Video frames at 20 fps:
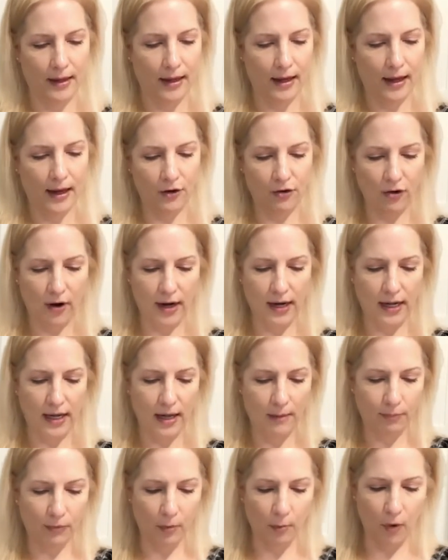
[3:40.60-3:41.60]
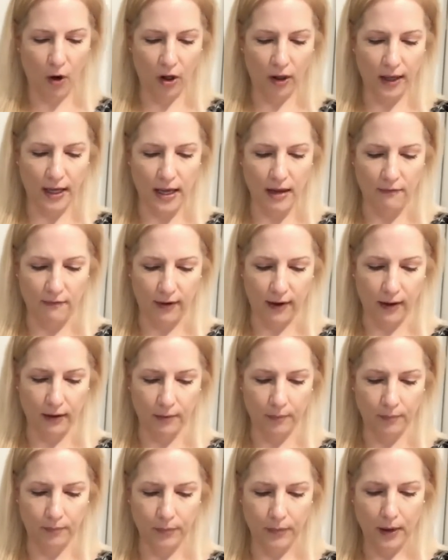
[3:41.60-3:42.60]
I try to keep them all even
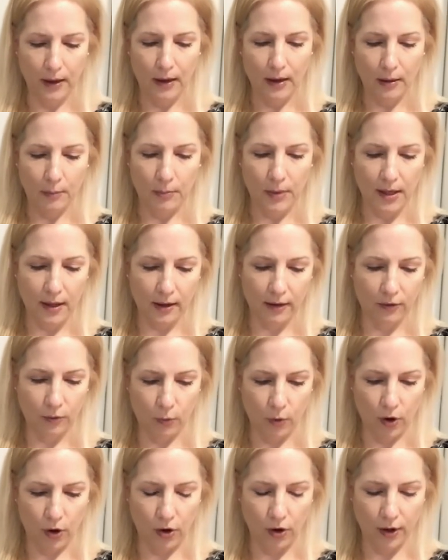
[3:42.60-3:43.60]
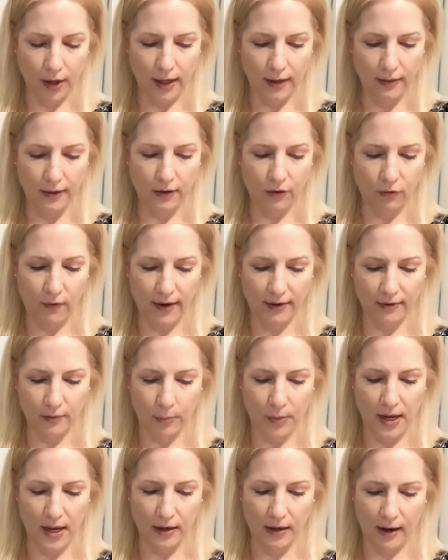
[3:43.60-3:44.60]
because we're cooking this
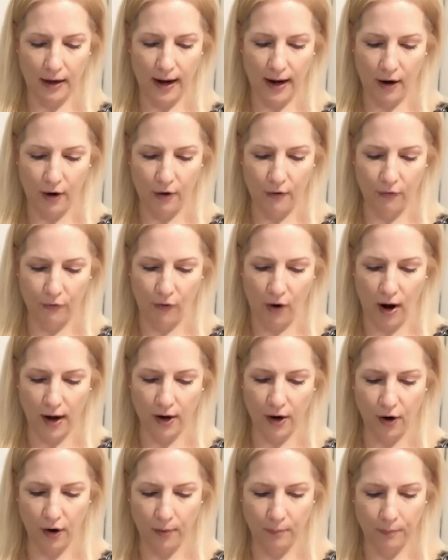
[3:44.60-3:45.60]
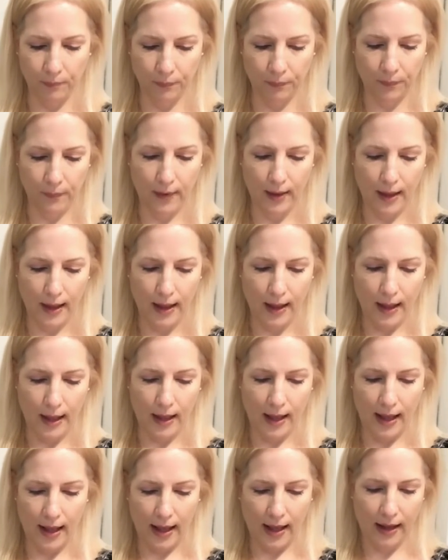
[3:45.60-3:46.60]
recipe in an air fryer
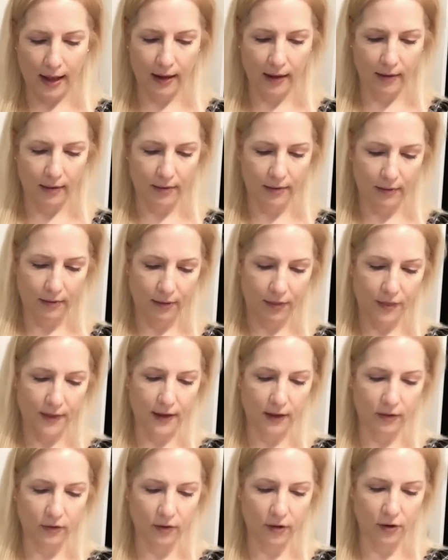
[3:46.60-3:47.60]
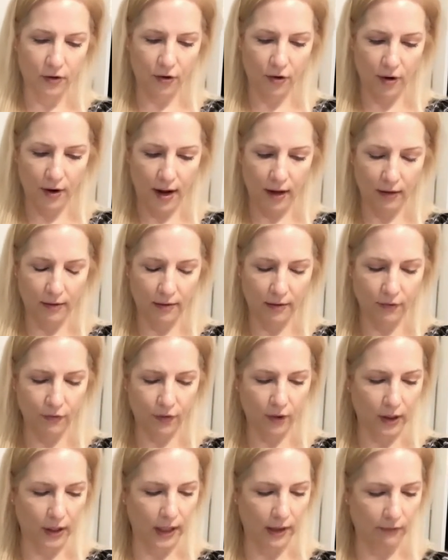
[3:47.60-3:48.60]
and things could turn out
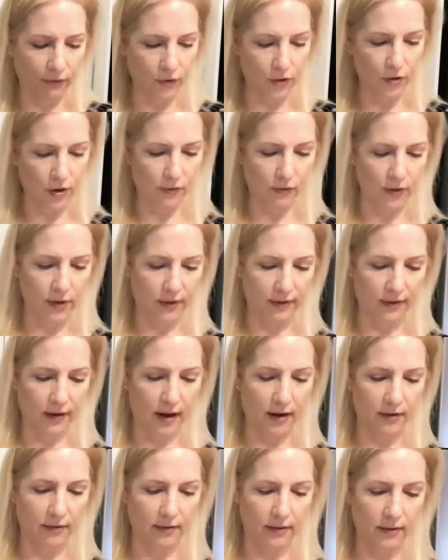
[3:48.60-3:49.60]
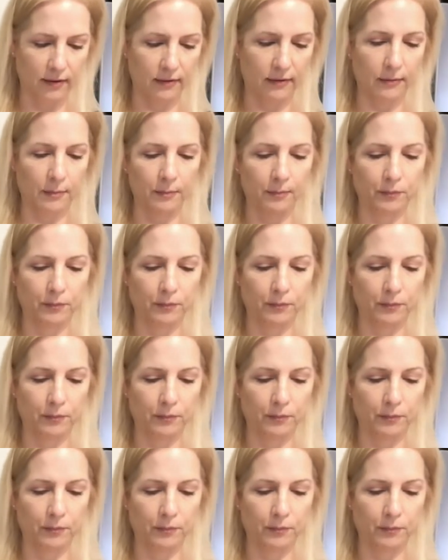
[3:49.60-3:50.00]
differently if they're different sizes.